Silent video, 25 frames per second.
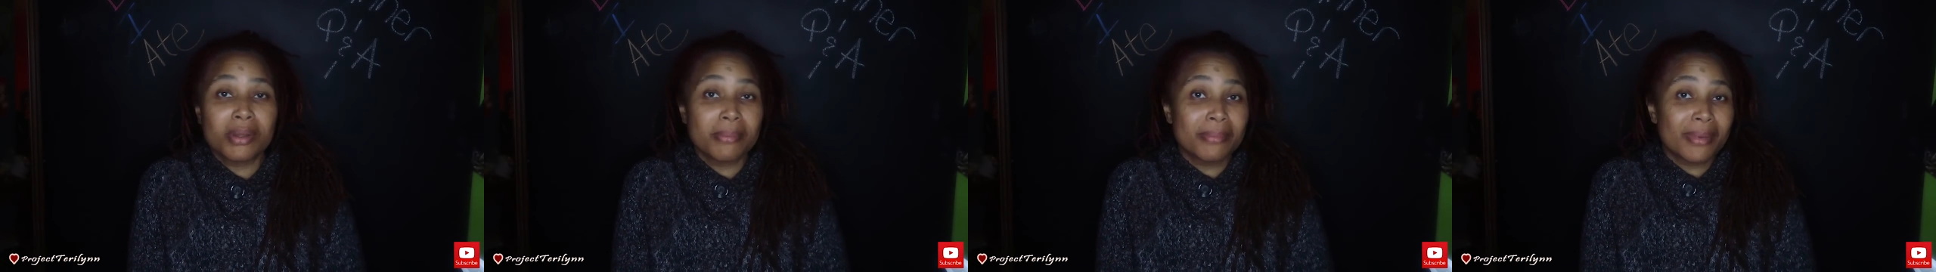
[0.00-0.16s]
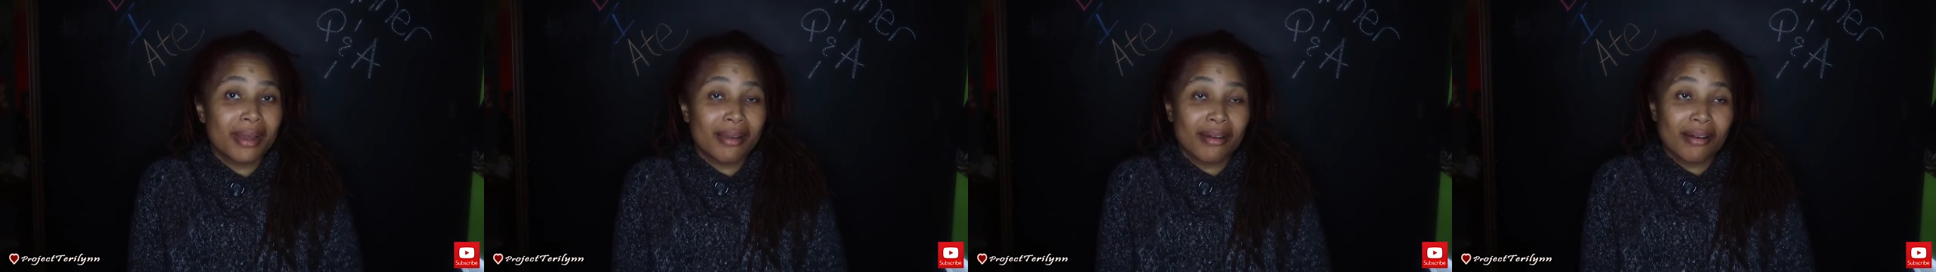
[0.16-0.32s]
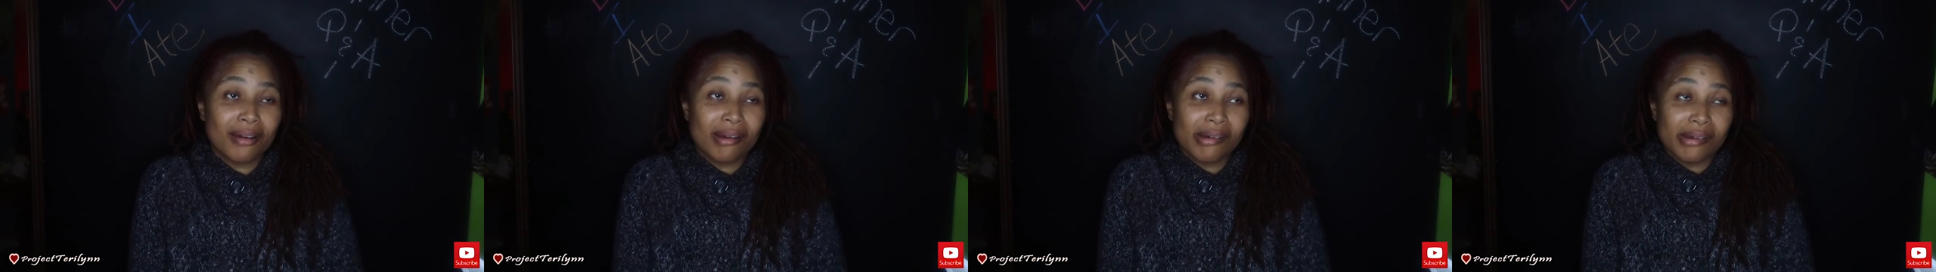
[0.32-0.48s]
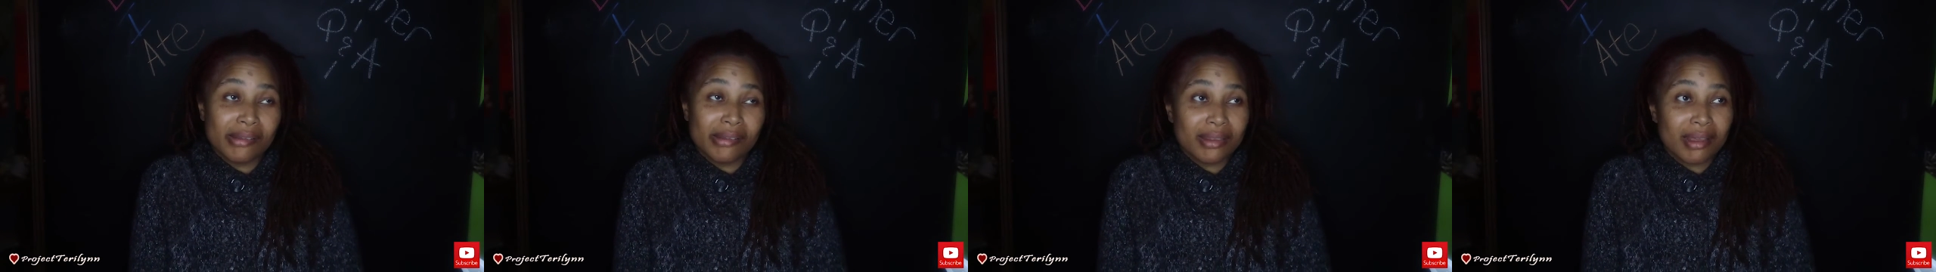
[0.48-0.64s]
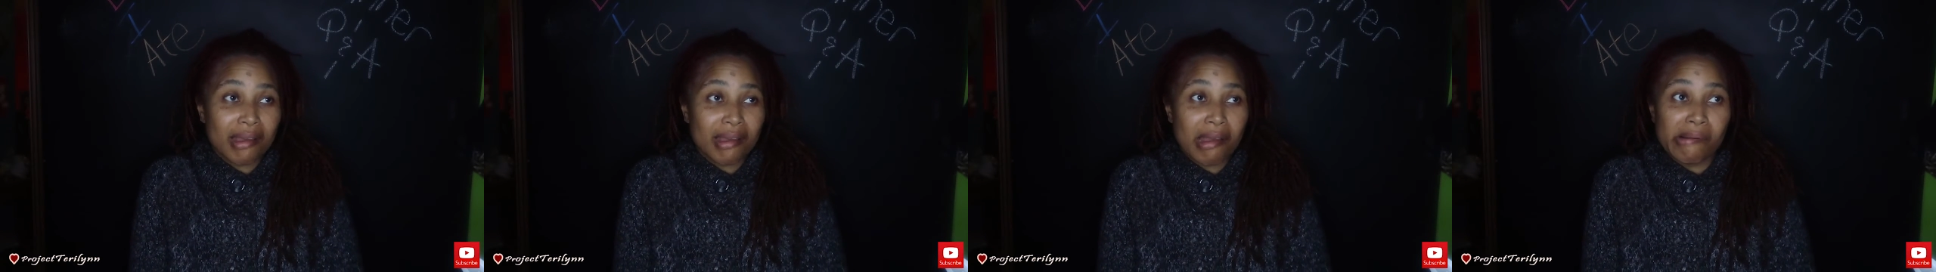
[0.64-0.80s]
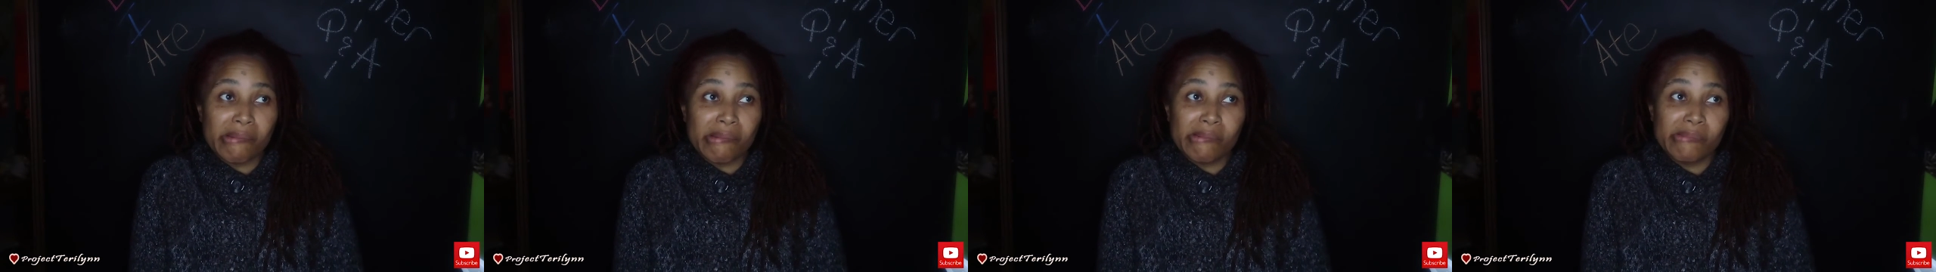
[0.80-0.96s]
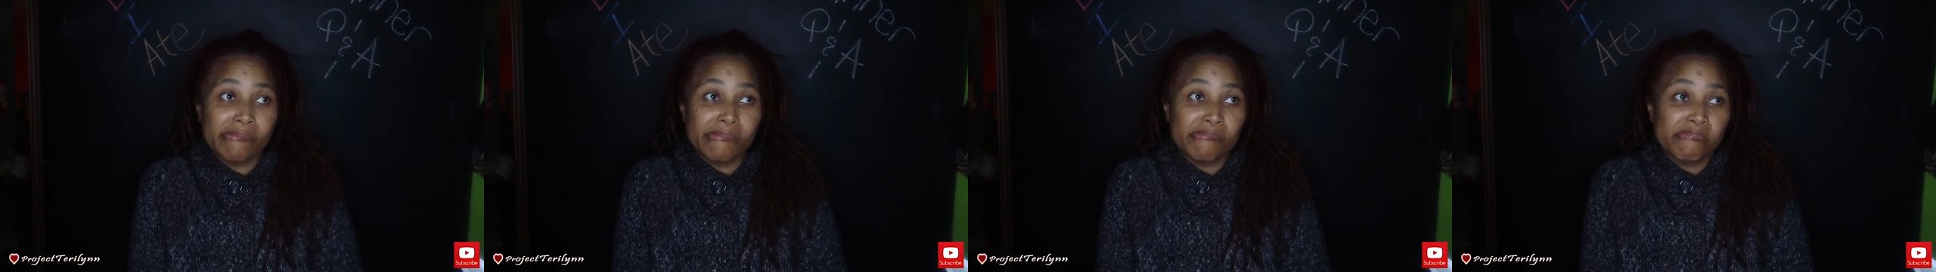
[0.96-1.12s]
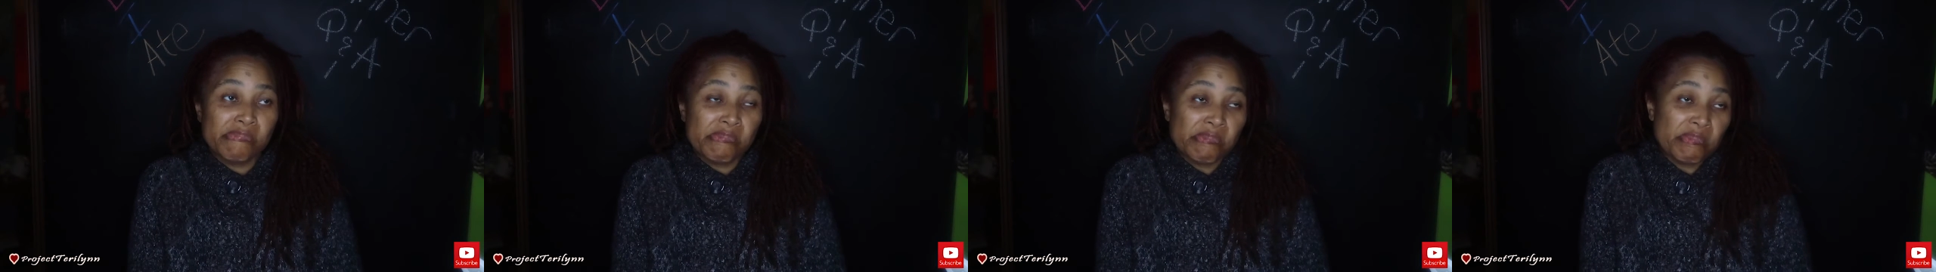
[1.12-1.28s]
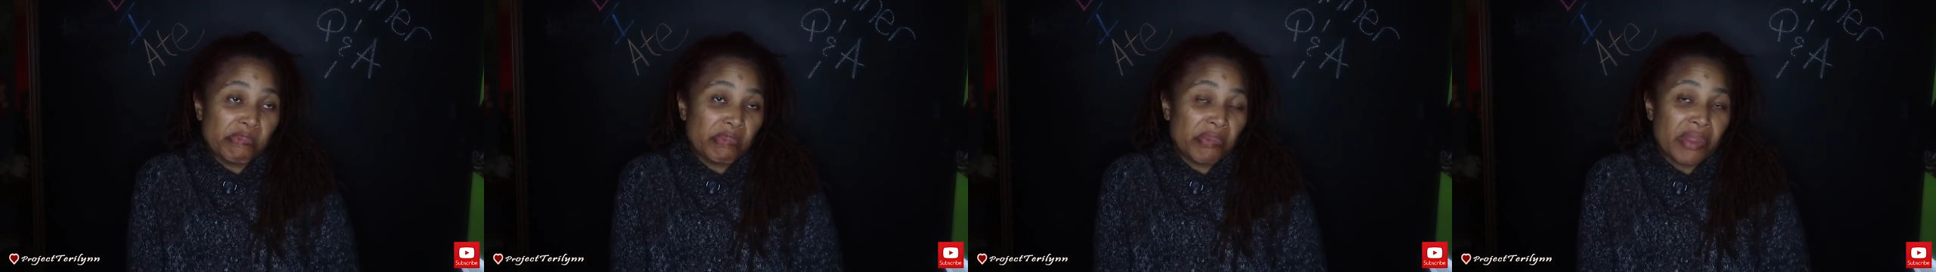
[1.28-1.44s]
in my heart that
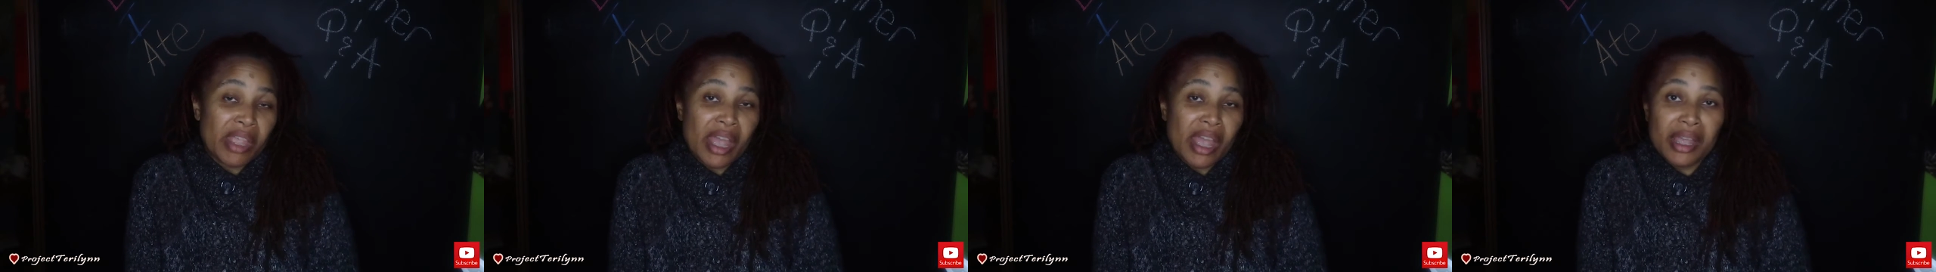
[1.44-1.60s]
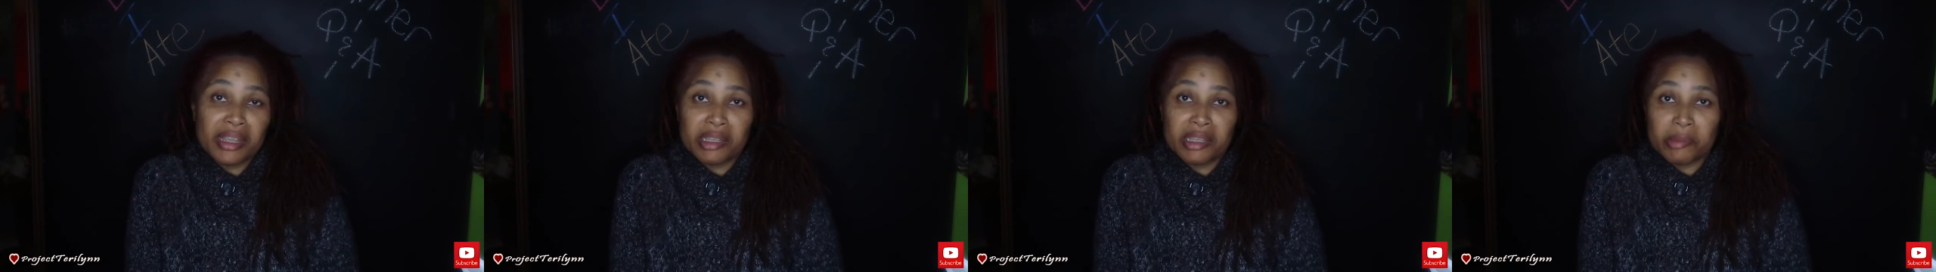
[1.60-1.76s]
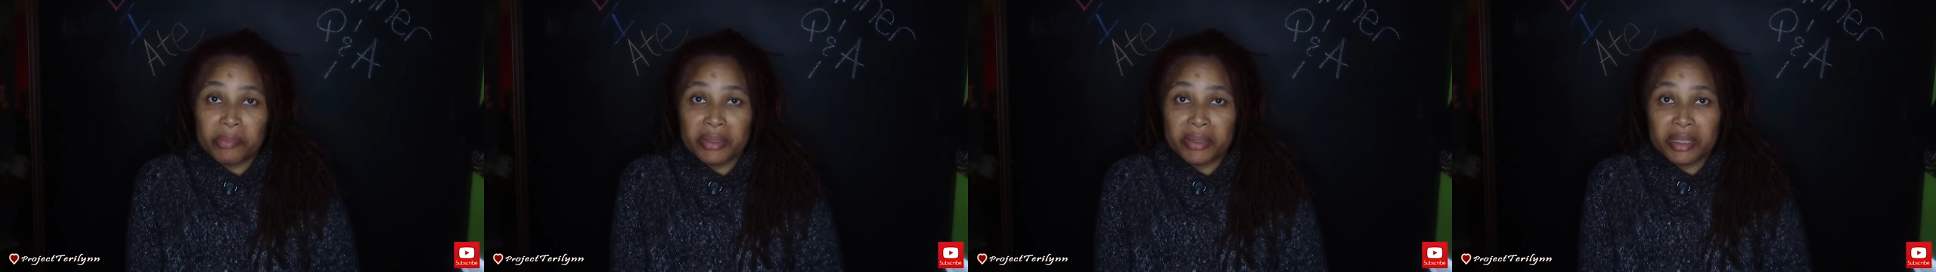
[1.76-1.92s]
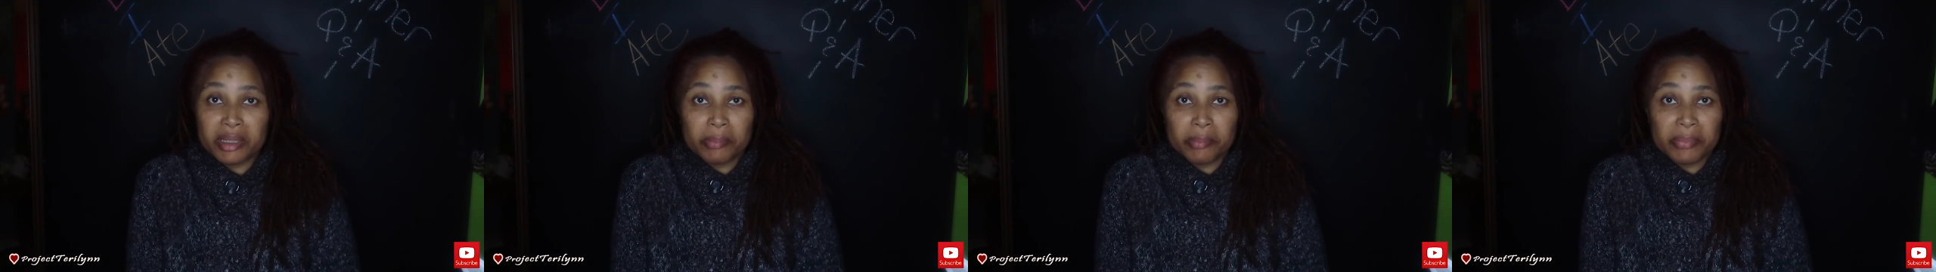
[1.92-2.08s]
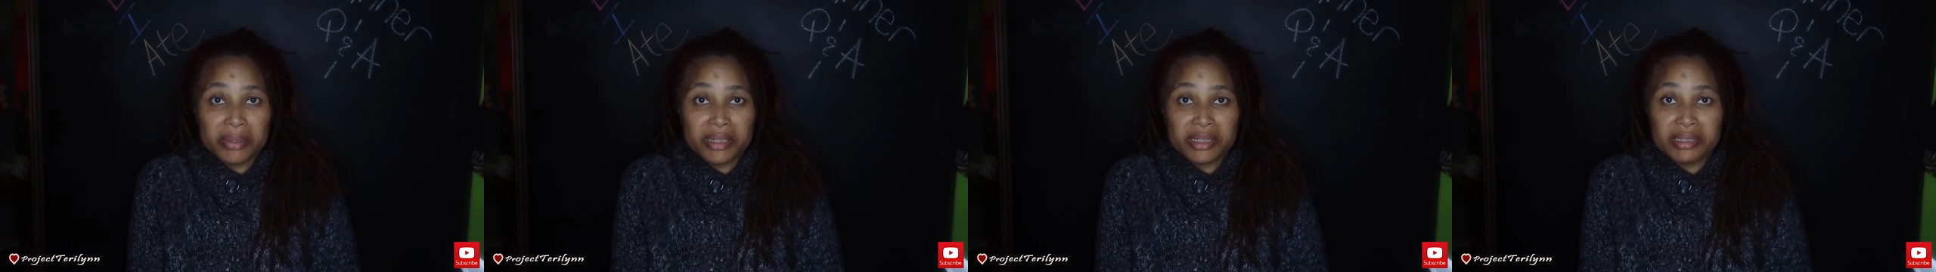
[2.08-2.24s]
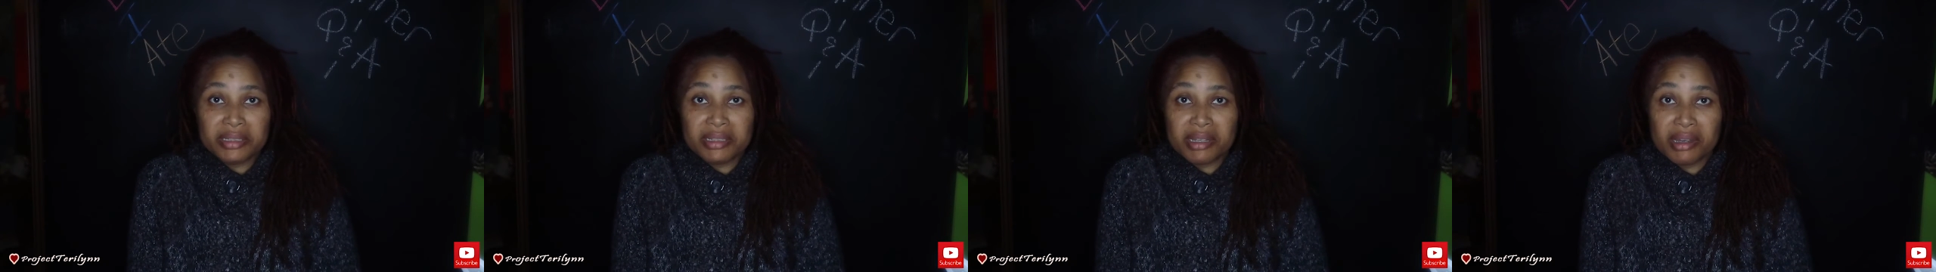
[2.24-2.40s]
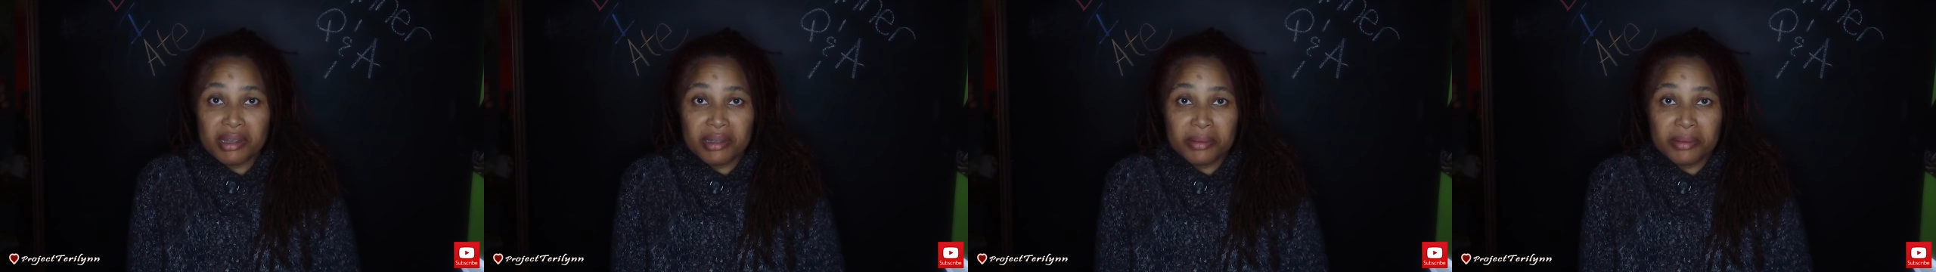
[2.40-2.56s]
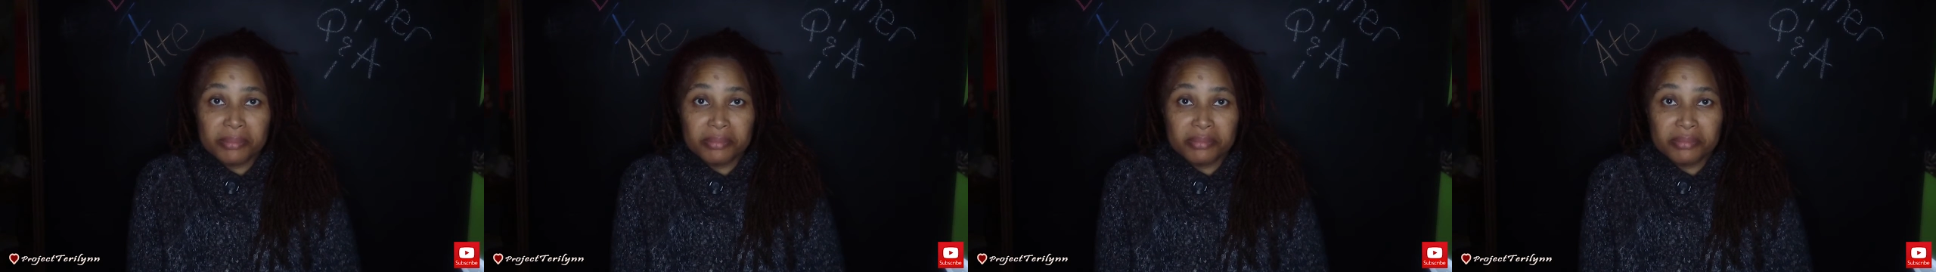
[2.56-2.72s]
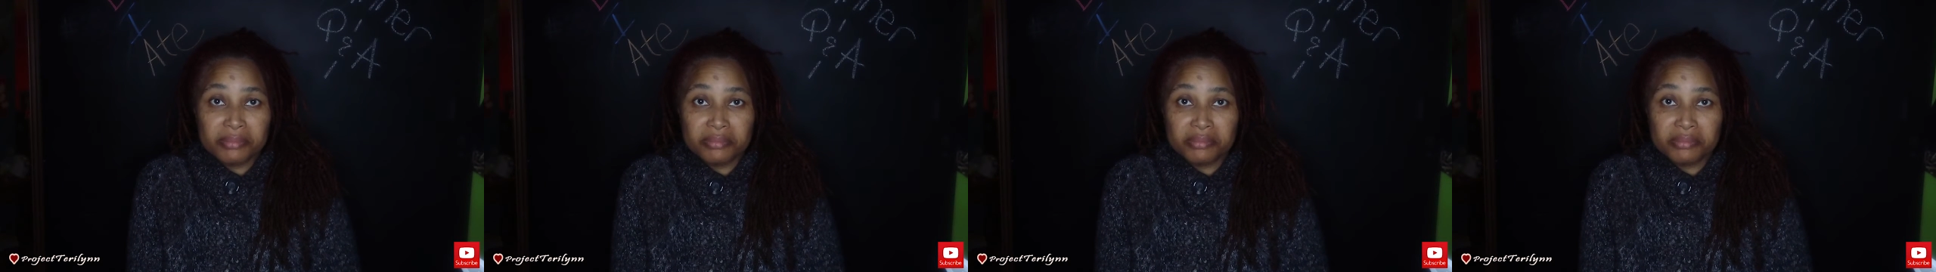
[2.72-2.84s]
I can pick up any time.